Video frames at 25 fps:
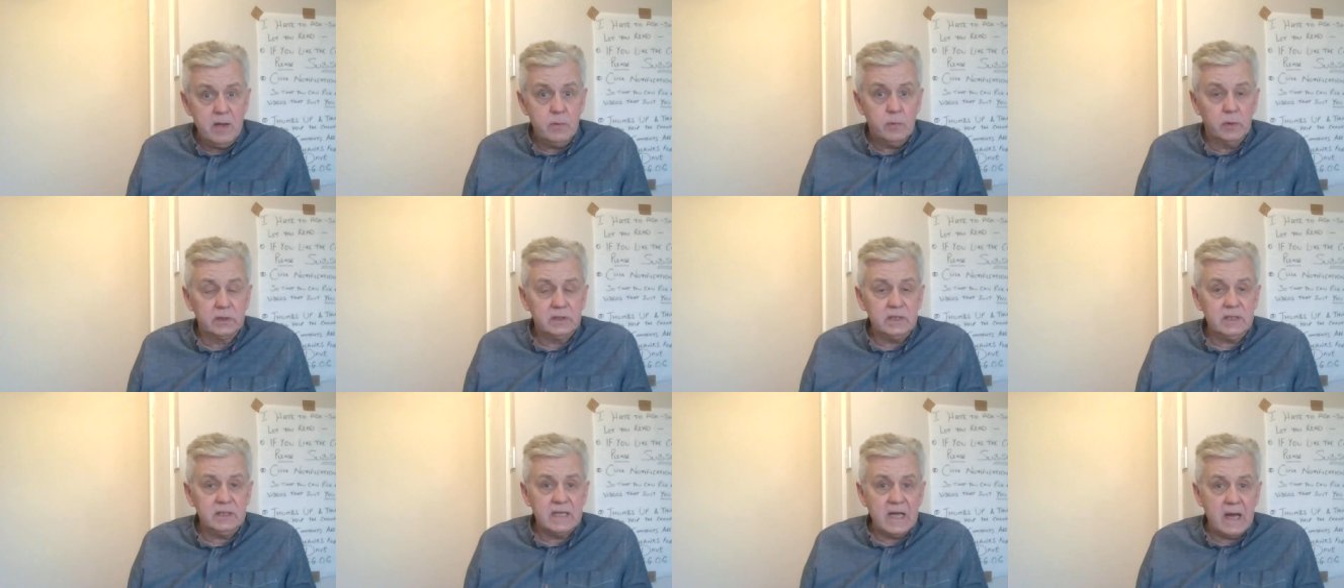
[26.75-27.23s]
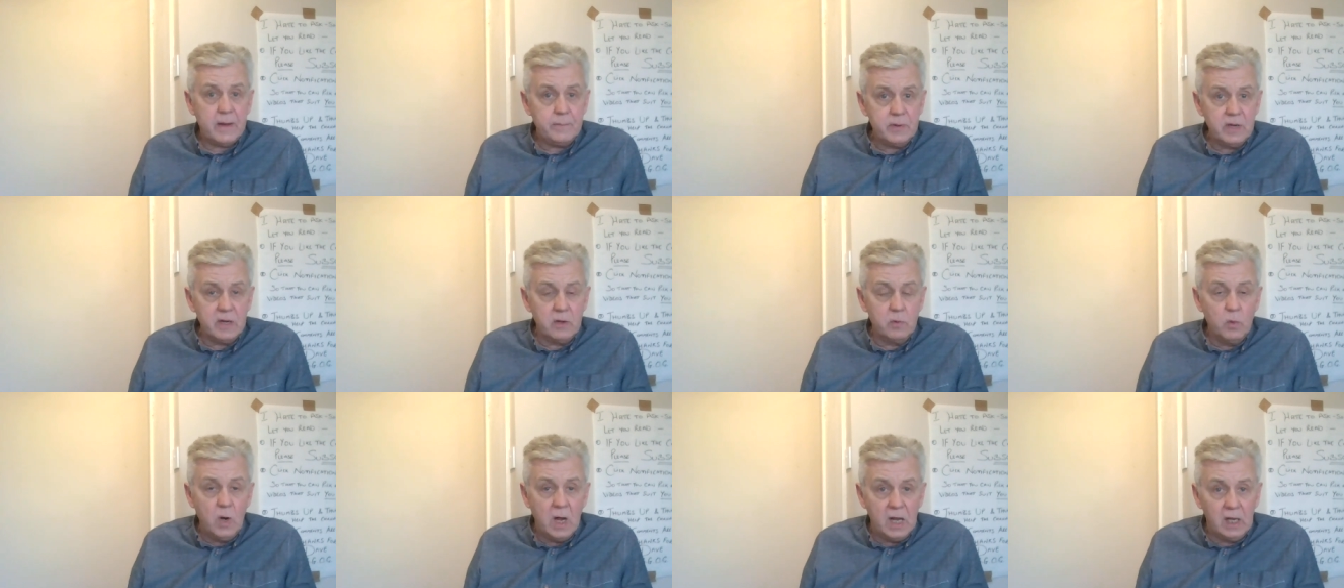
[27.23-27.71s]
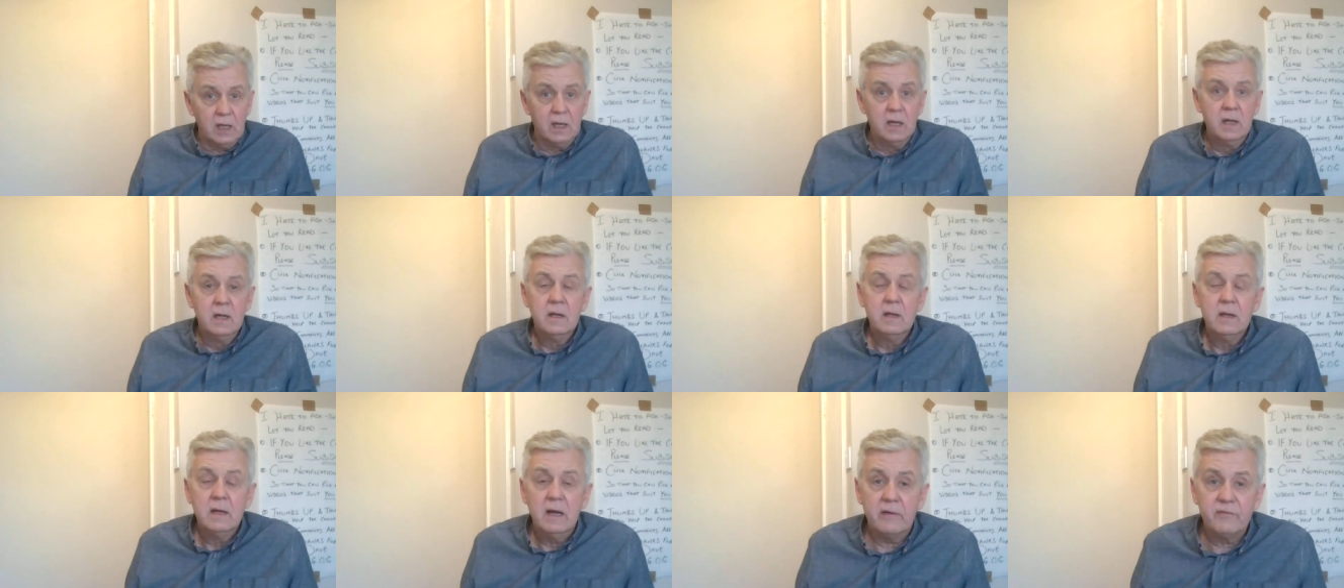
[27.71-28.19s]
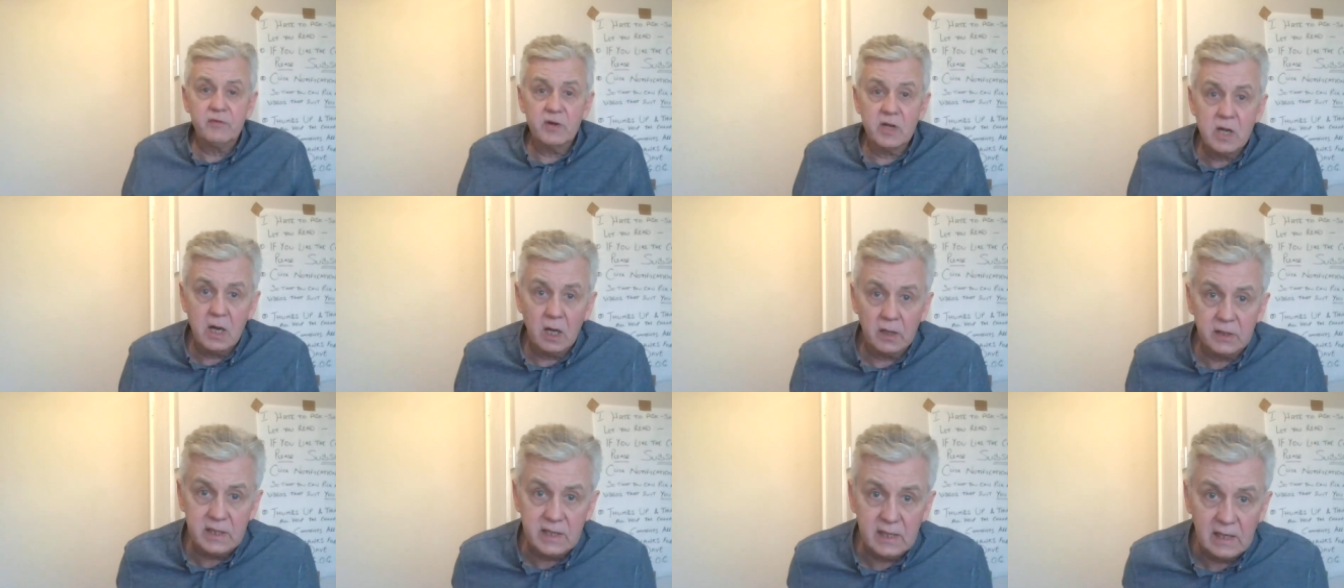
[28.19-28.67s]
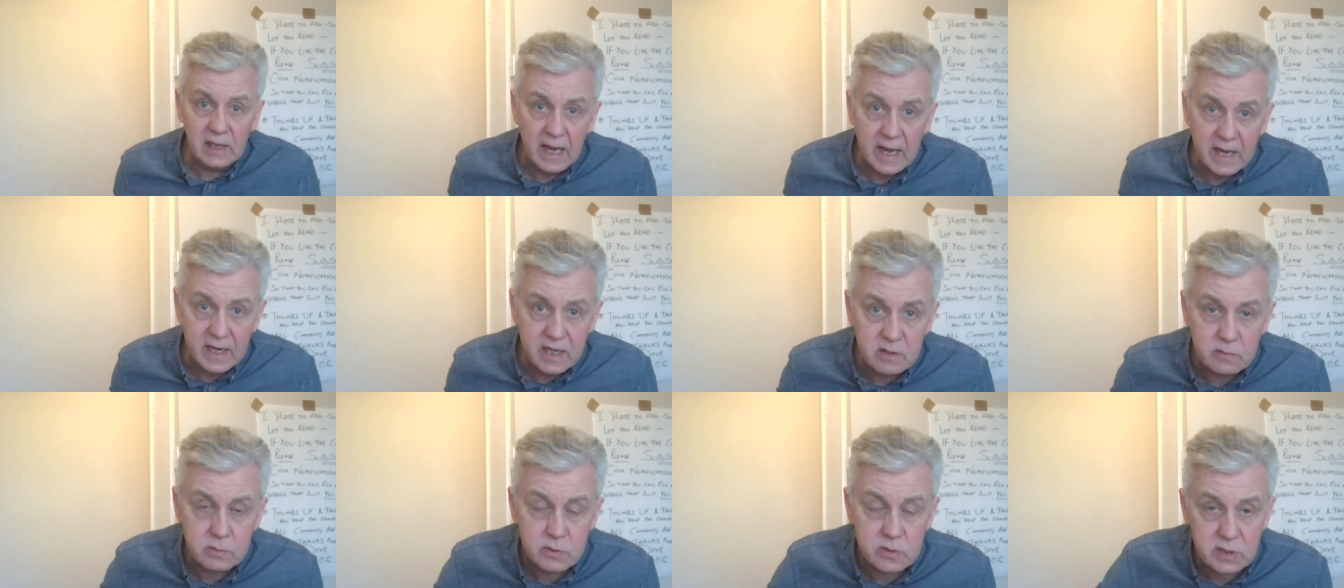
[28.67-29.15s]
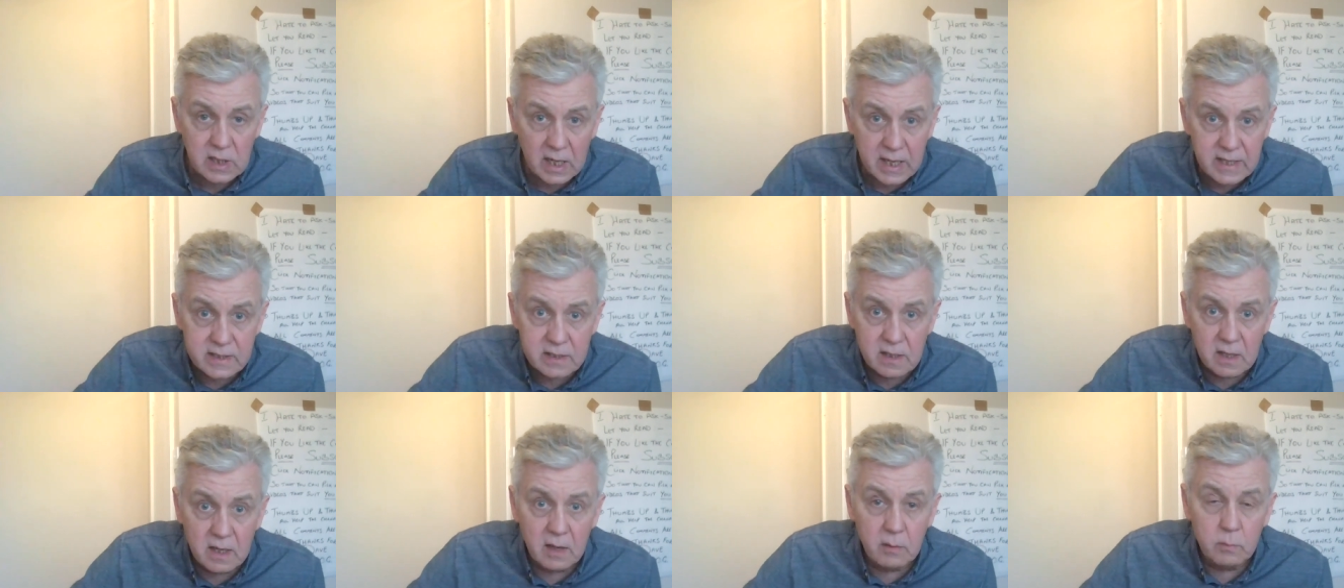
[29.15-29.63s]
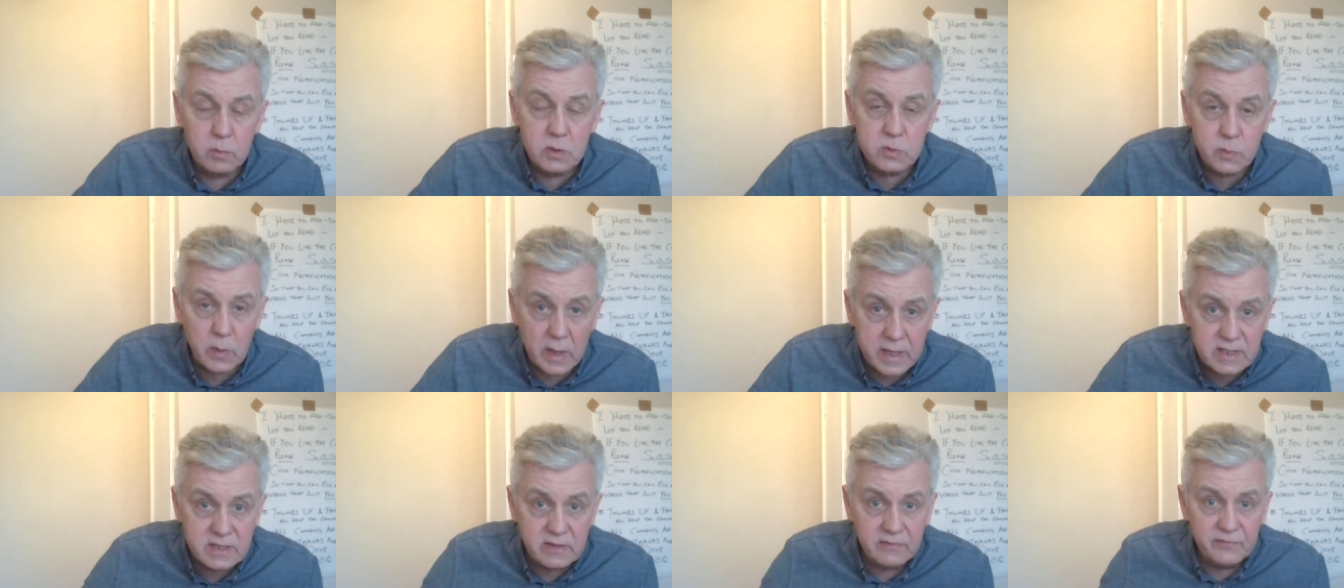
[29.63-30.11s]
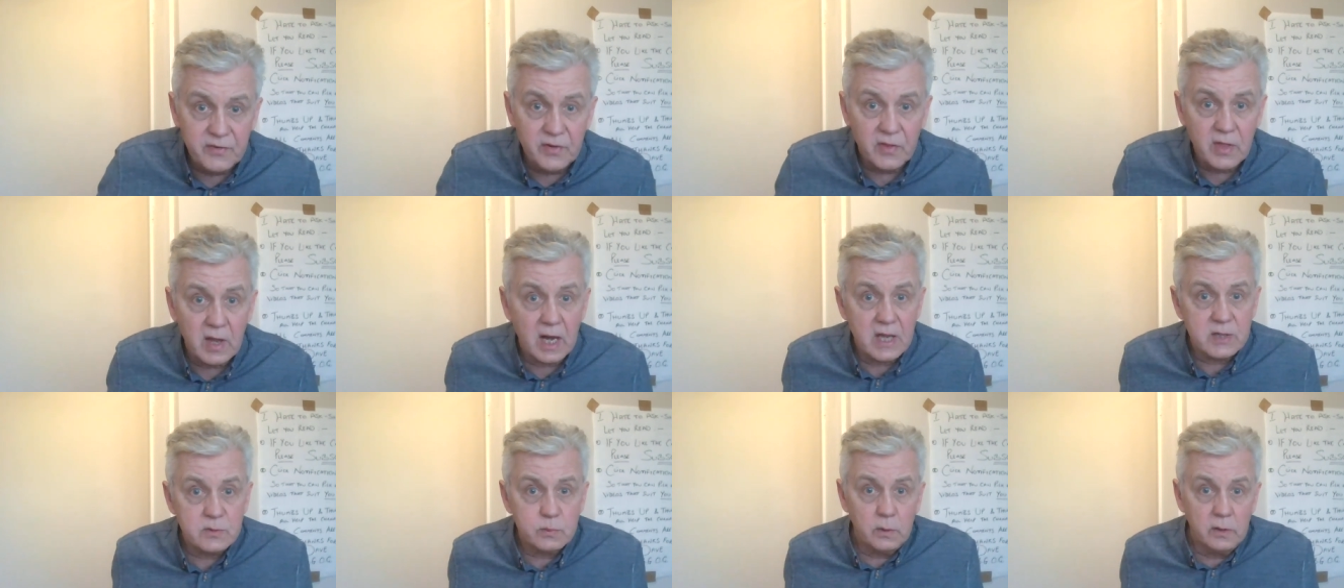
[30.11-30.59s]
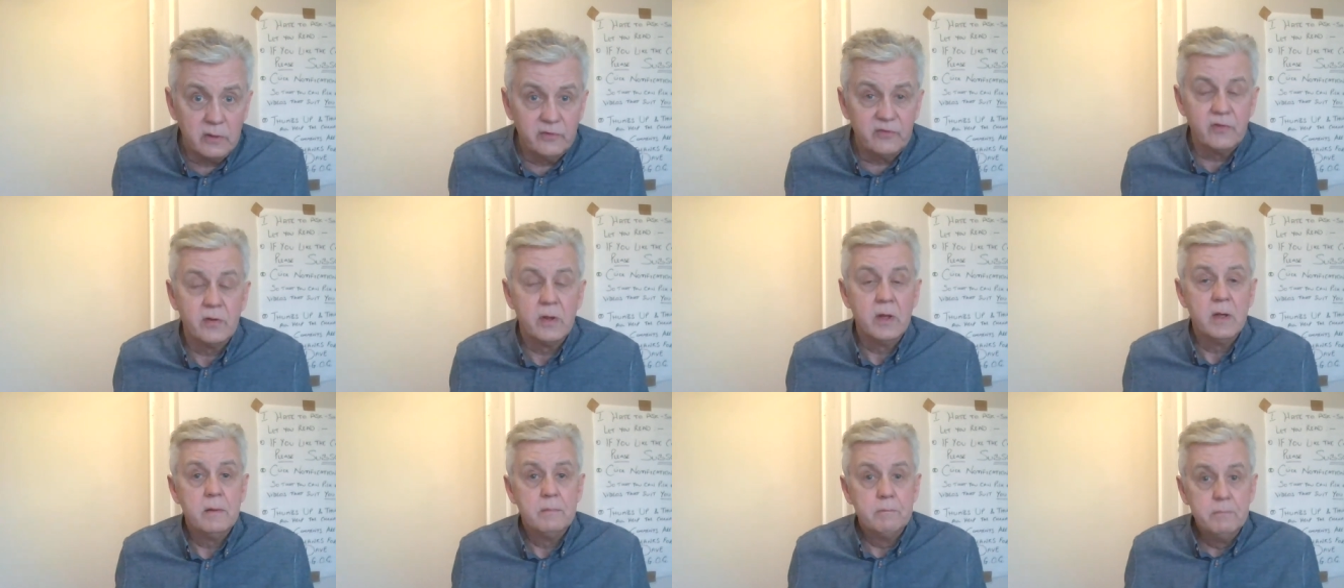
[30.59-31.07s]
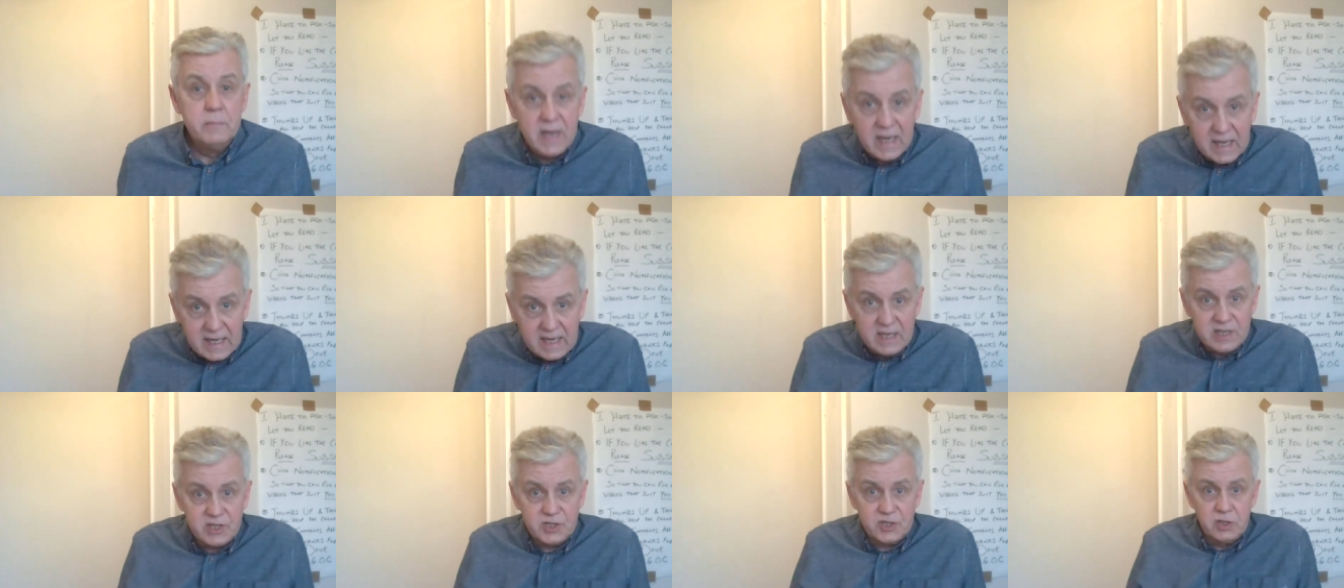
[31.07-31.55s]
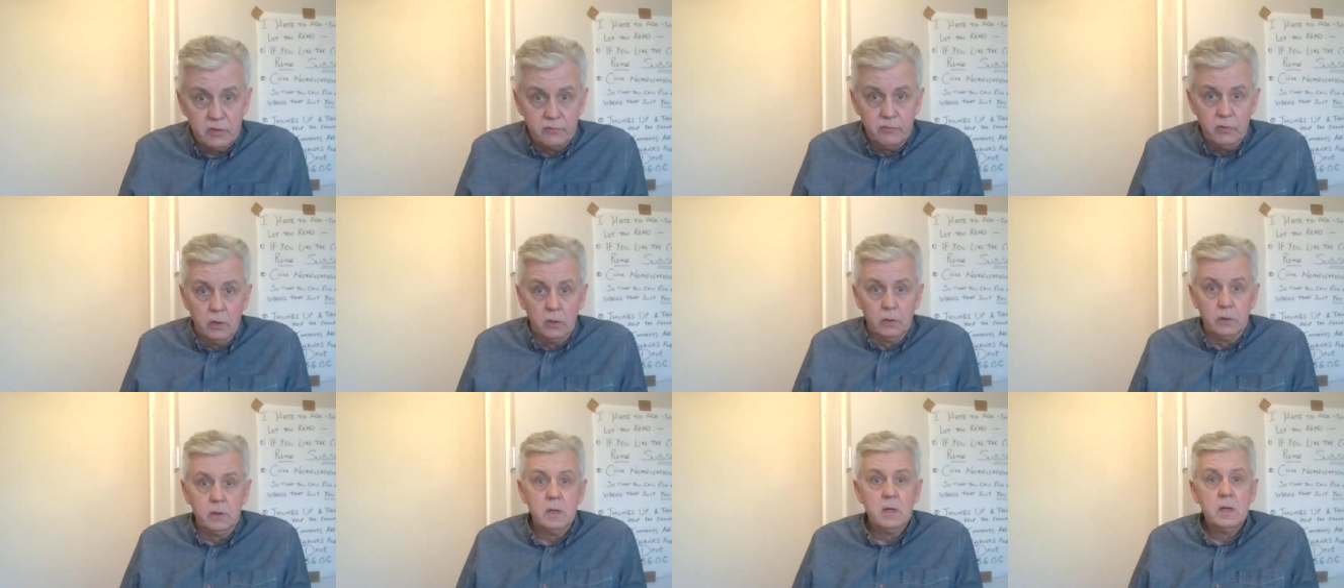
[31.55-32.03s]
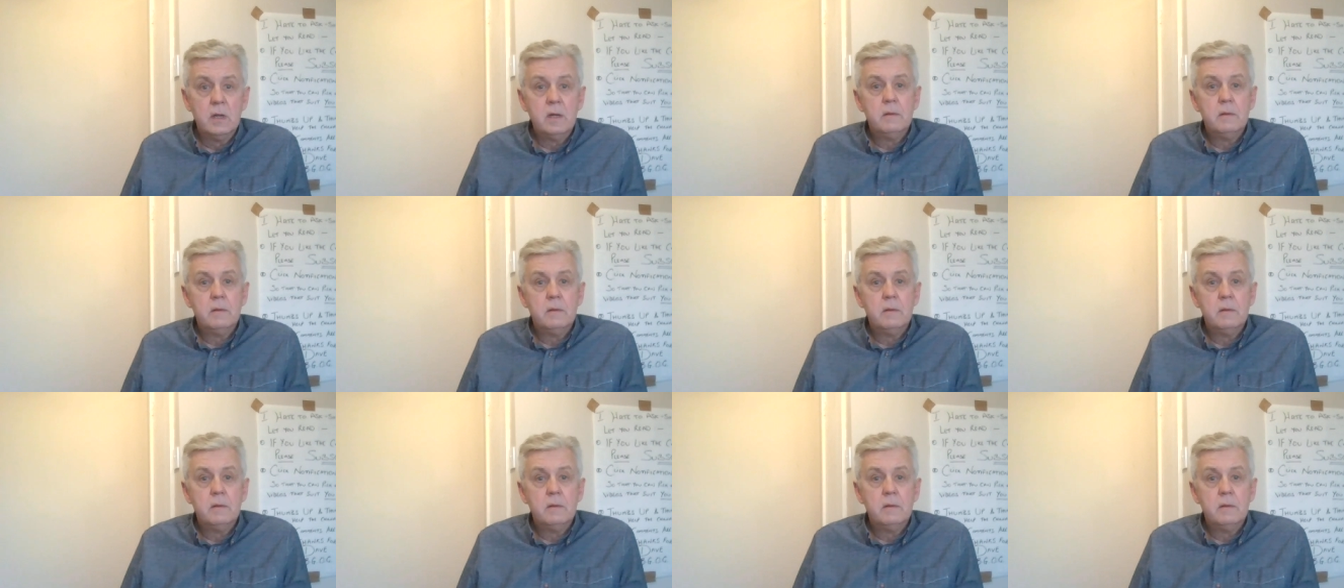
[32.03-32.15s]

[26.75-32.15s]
What did that bring? Well, I've recorded it late. I was late. I was waiting for the last one of Mickey's to run.